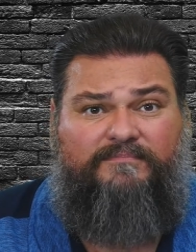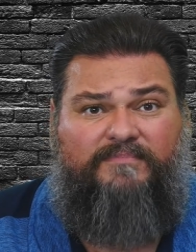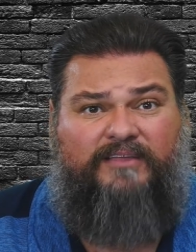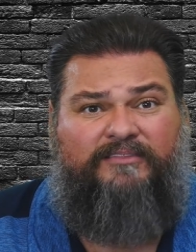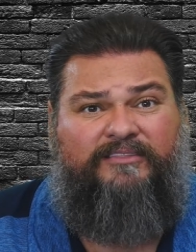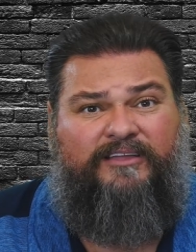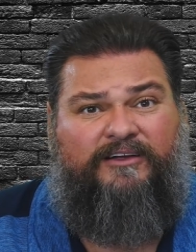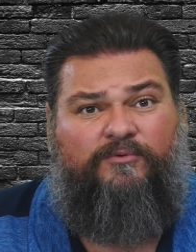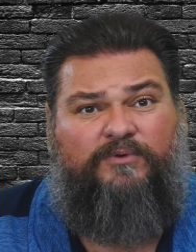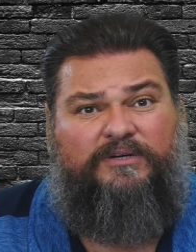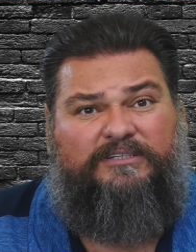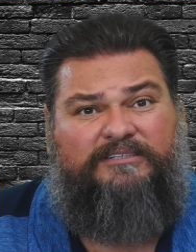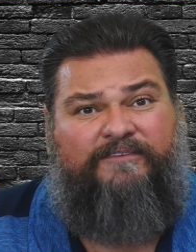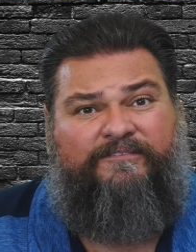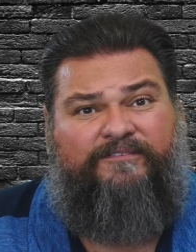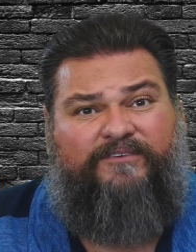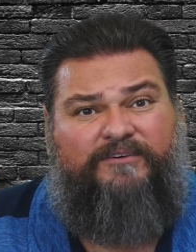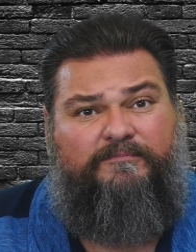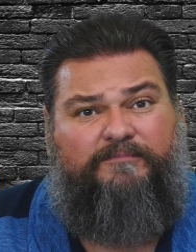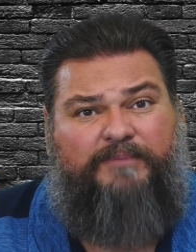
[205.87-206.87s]
There were
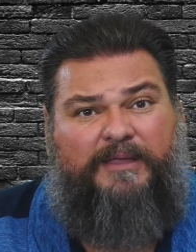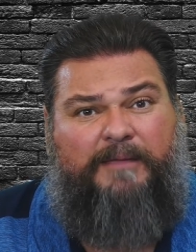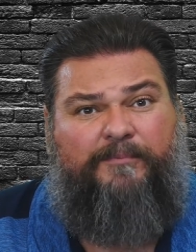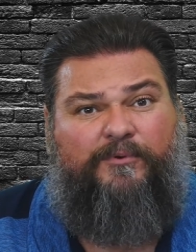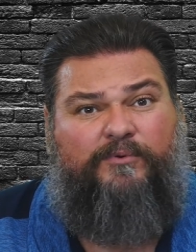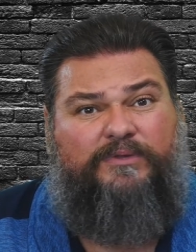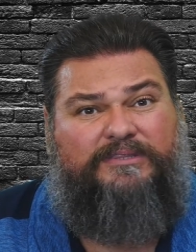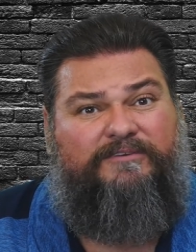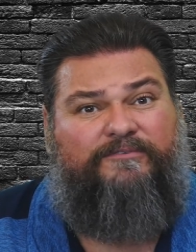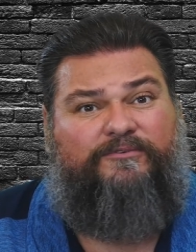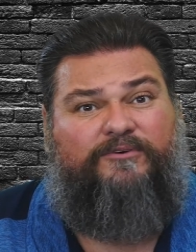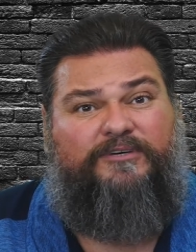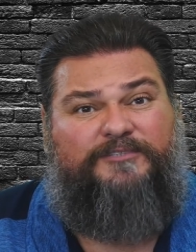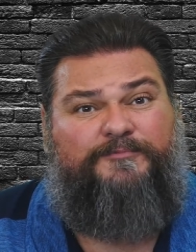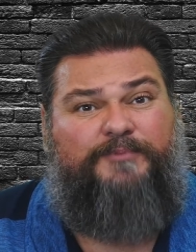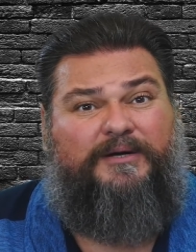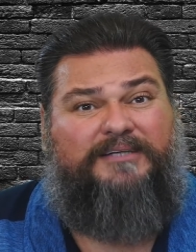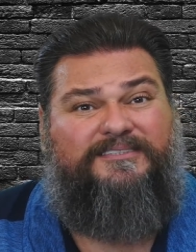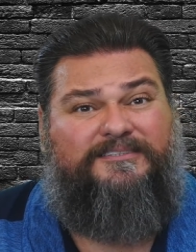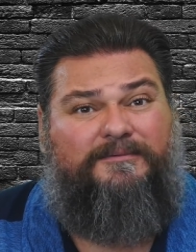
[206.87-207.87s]
different people with different
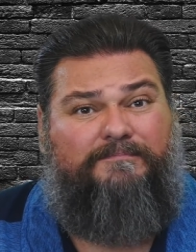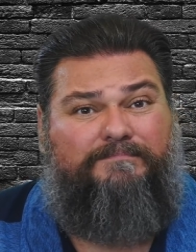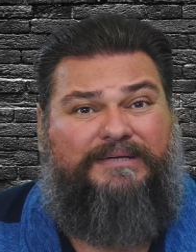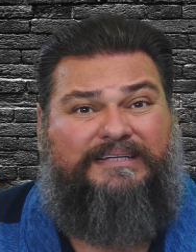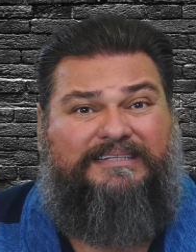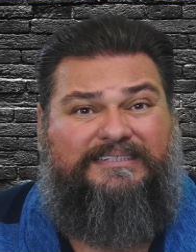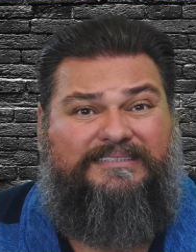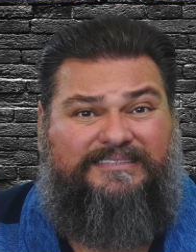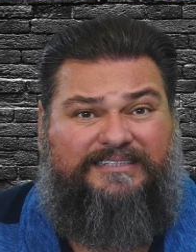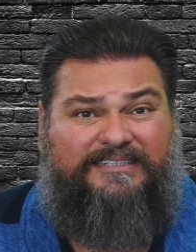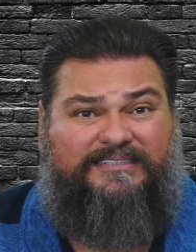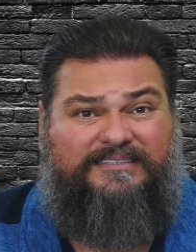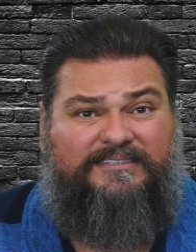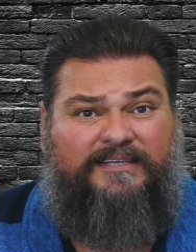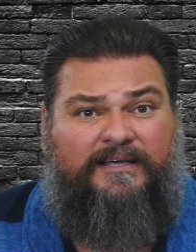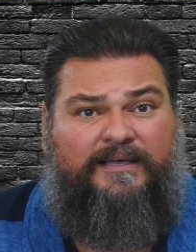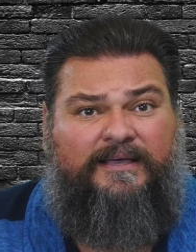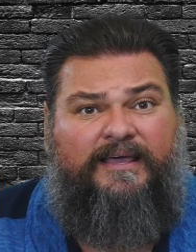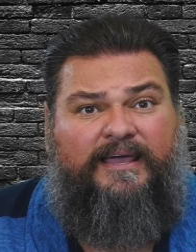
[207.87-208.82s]
responsibilities.